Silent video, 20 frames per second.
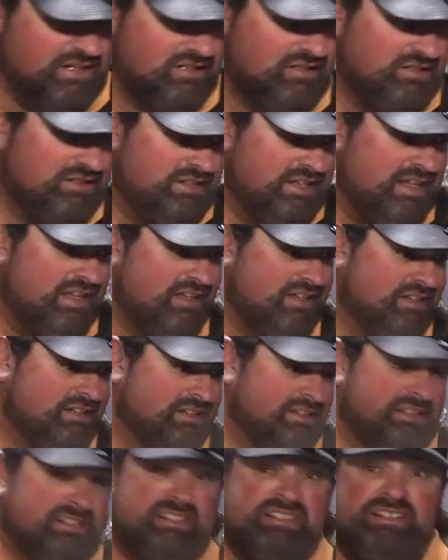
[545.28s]
here. And yeah,
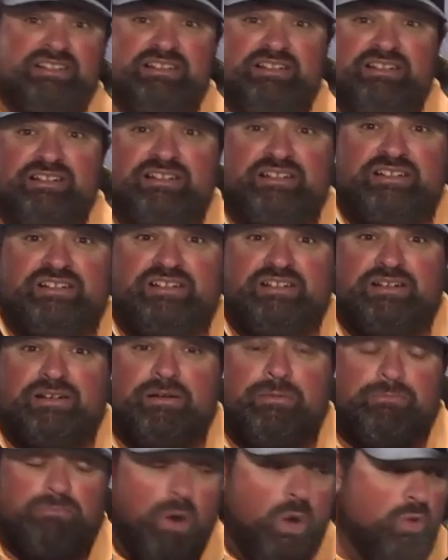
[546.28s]

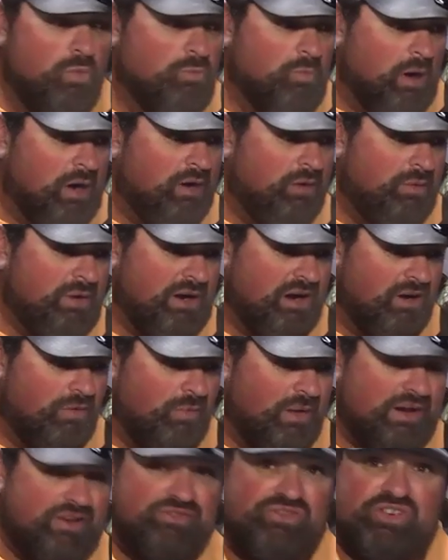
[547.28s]
boom, we are
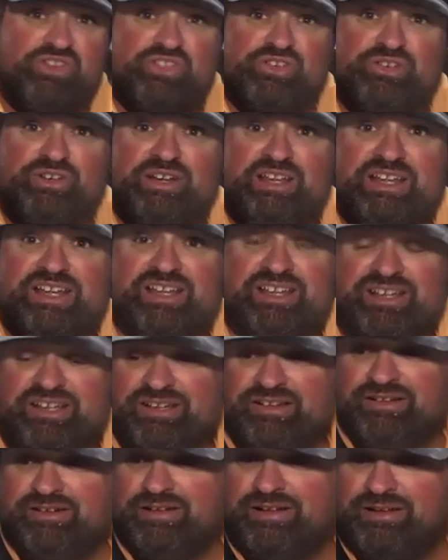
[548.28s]
1 for 3
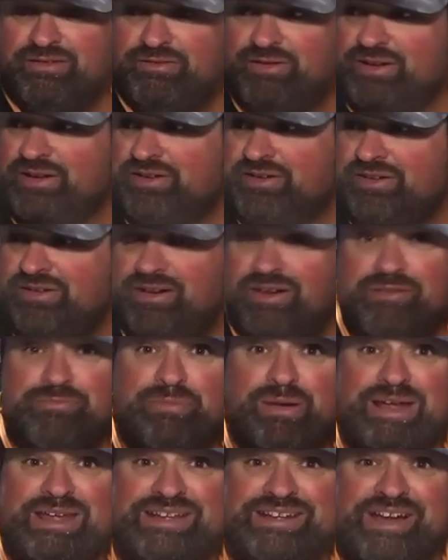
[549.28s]
on
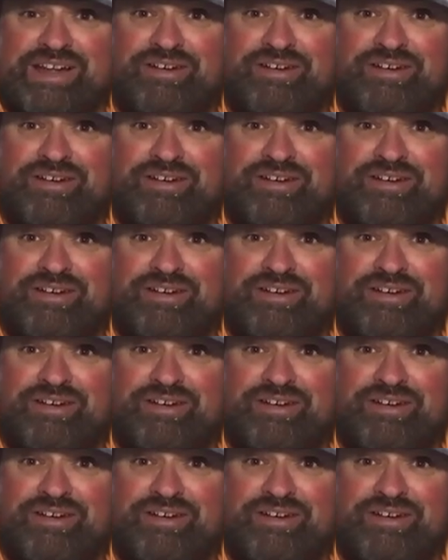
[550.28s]
pike